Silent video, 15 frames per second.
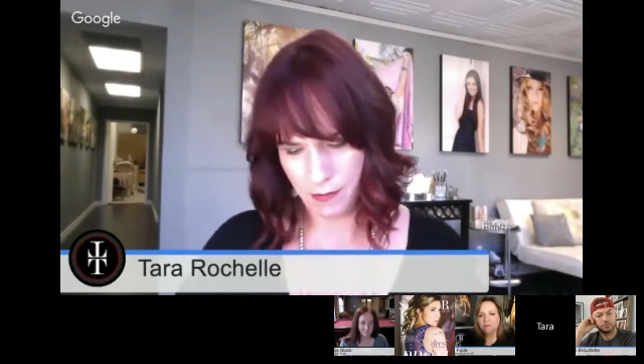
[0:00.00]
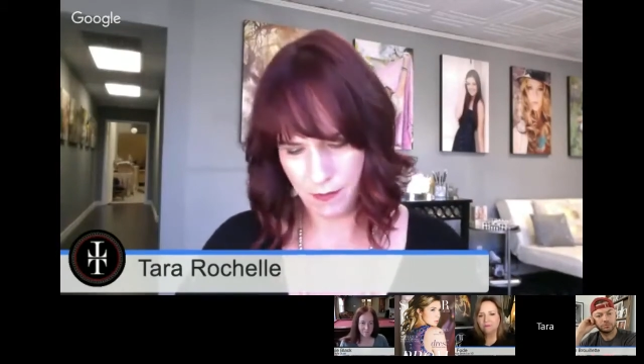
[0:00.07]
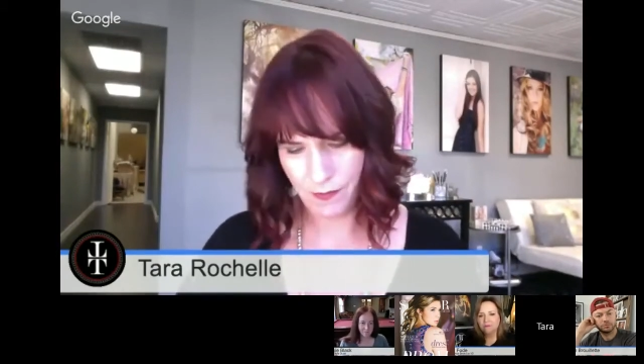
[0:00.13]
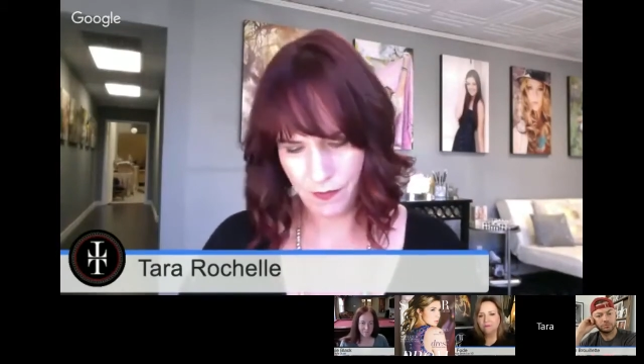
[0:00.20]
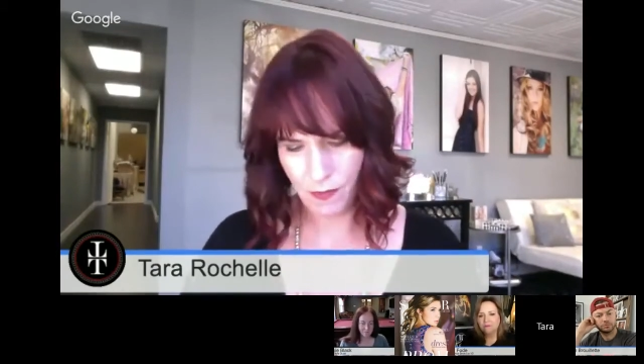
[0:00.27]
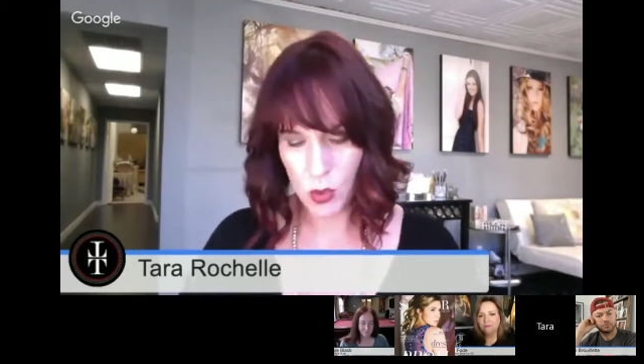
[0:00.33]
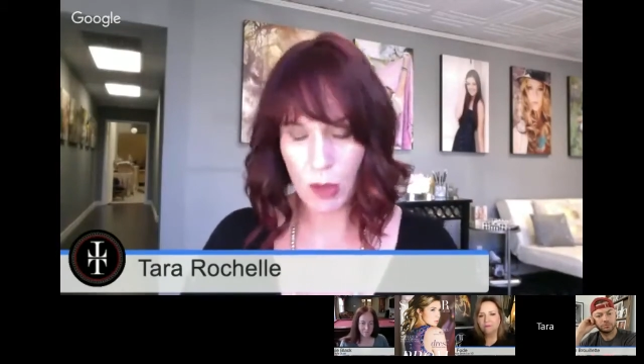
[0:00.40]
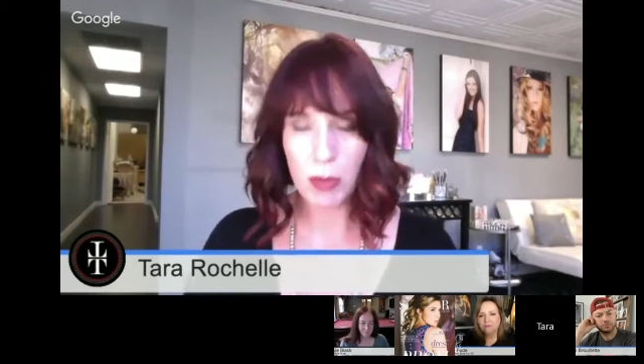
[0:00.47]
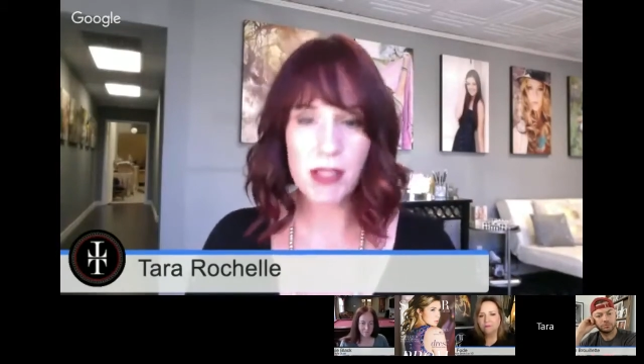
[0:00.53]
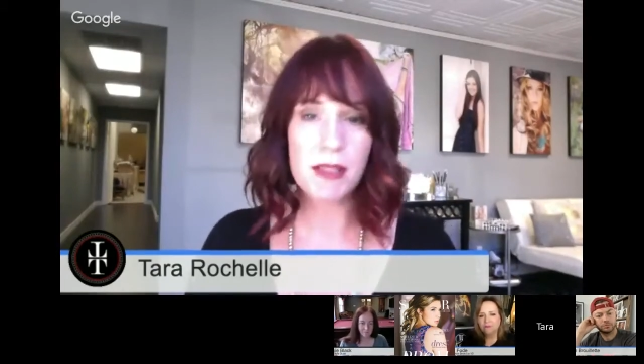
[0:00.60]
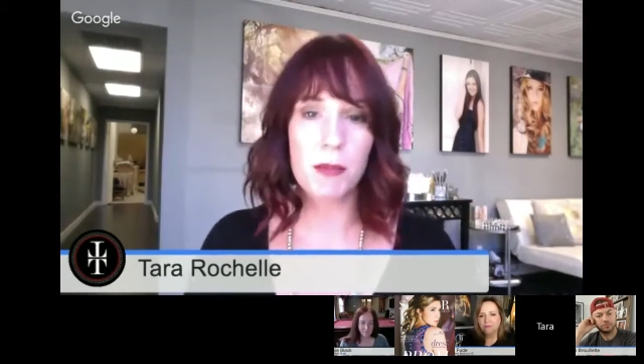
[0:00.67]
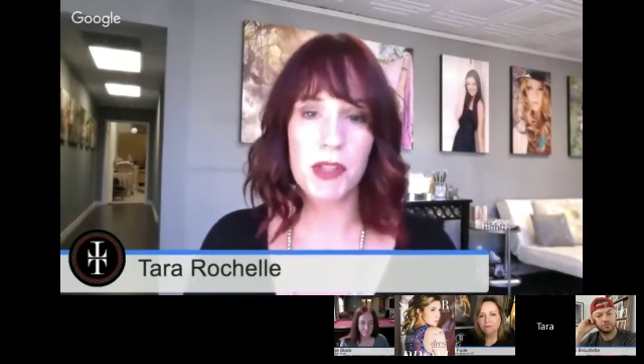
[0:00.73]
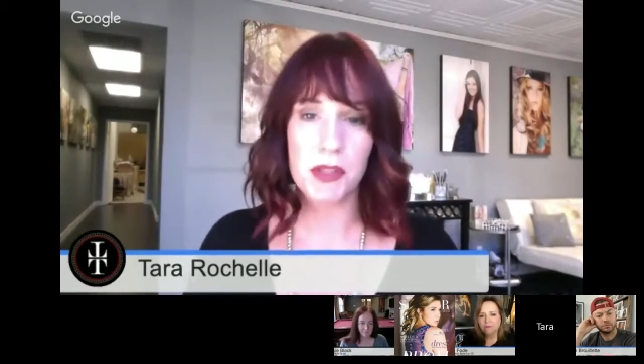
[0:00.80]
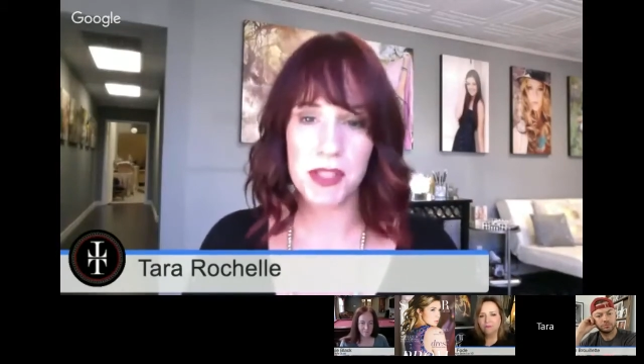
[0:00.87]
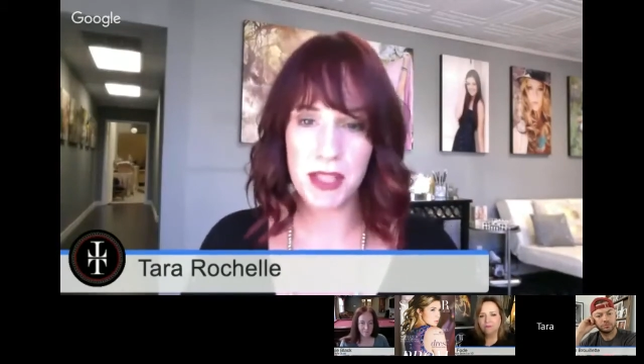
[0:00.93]
so I brought
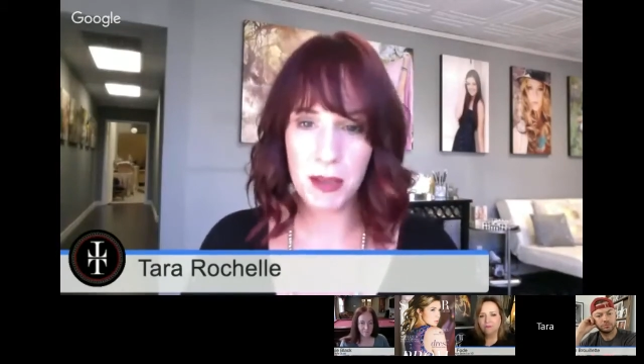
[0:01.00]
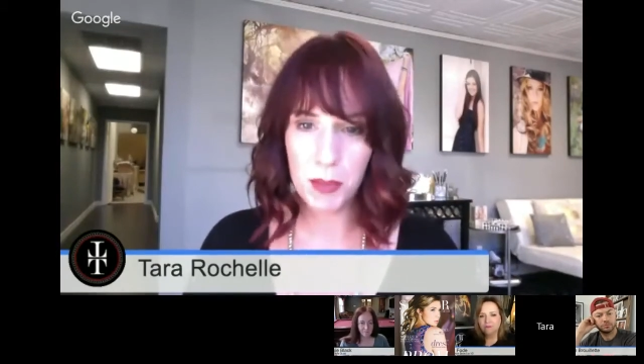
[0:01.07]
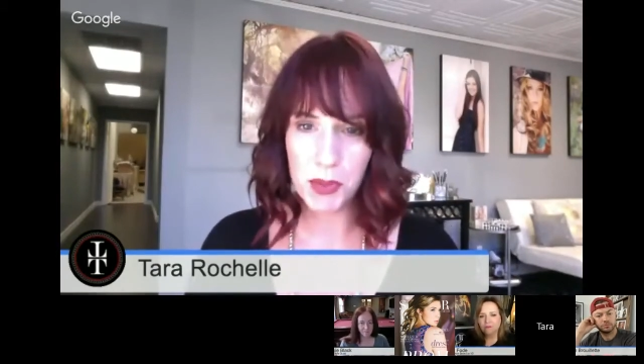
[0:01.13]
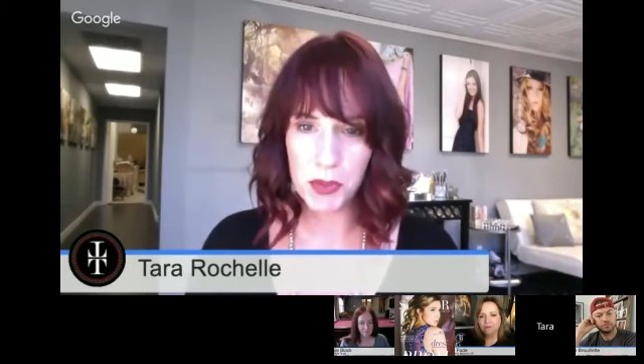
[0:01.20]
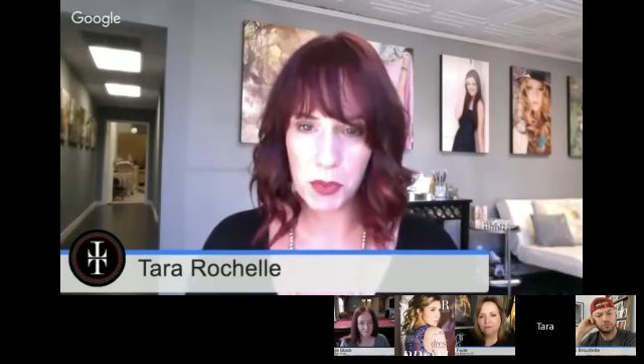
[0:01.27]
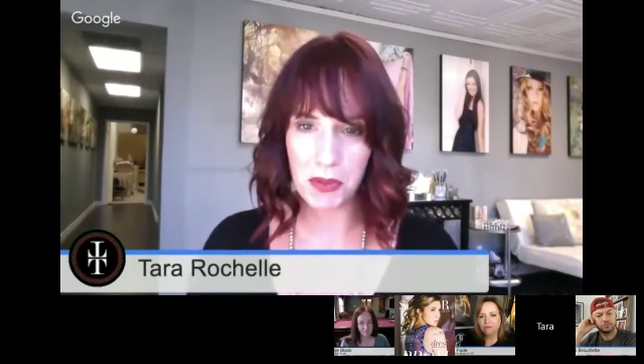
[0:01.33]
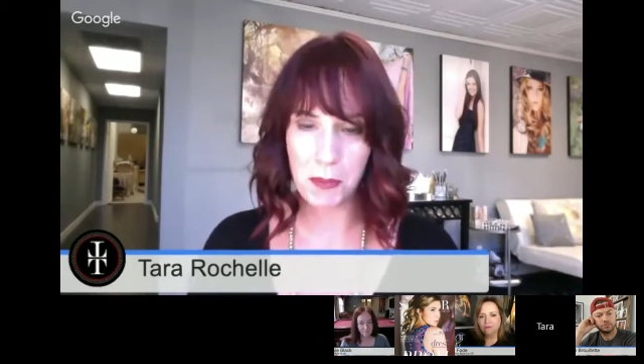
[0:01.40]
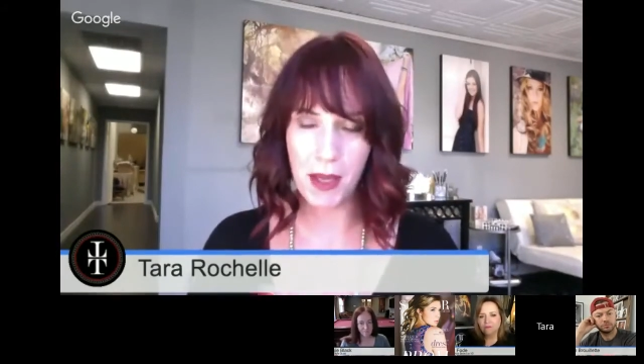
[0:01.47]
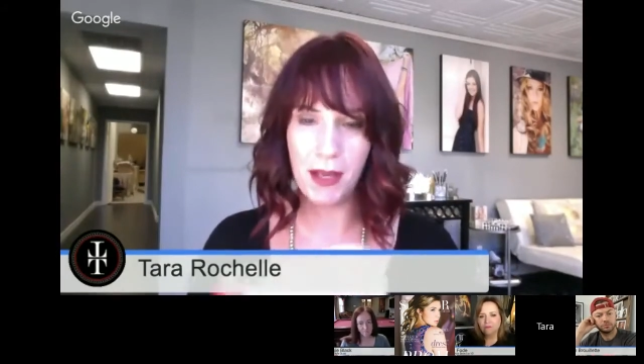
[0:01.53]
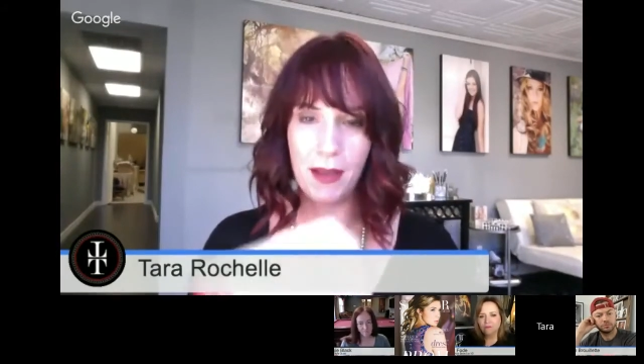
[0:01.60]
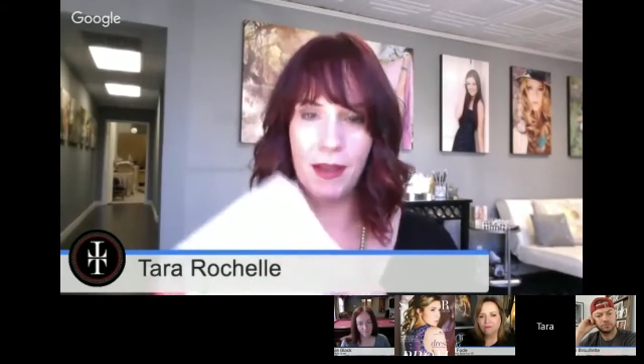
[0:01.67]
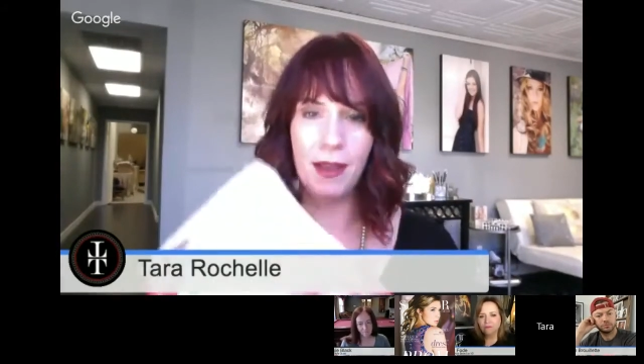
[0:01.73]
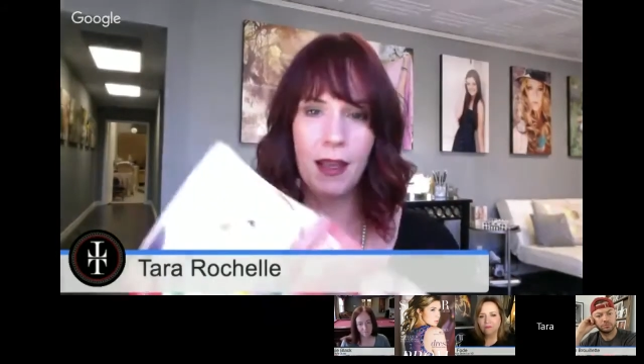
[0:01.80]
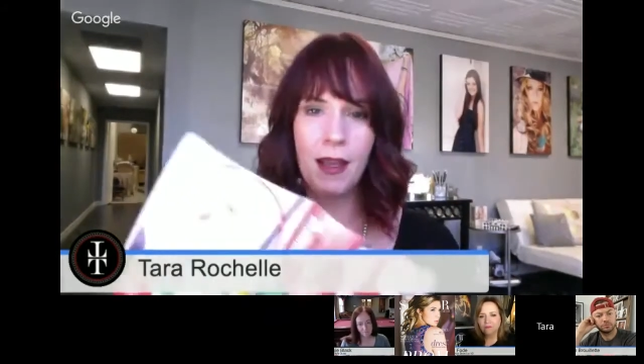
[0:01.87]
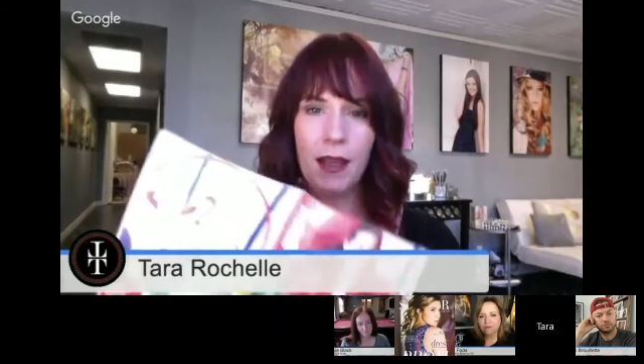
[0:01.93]
some little samples with me.